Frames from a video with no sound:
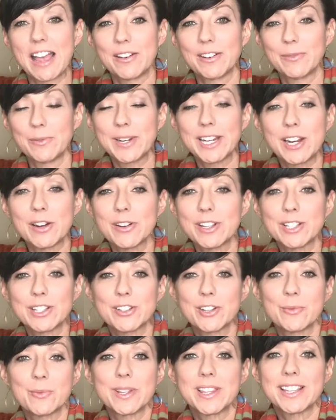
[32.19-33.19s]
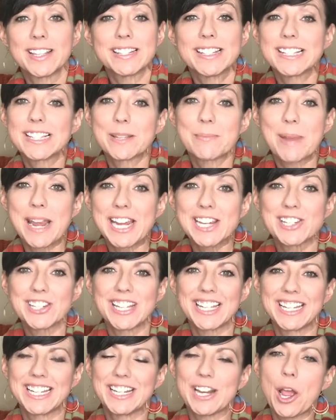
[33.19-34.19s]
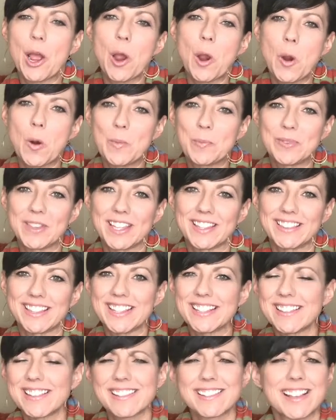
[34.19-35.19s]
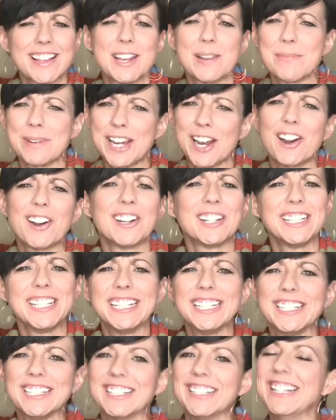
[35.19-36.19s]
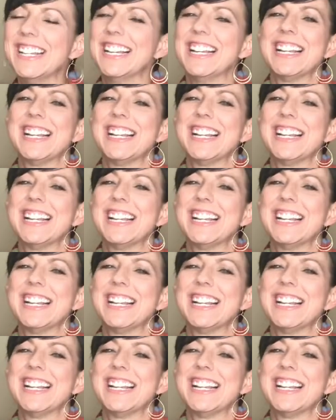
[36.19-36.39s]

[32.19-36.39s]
we go into it with anticipation and hope that this is going to be our year.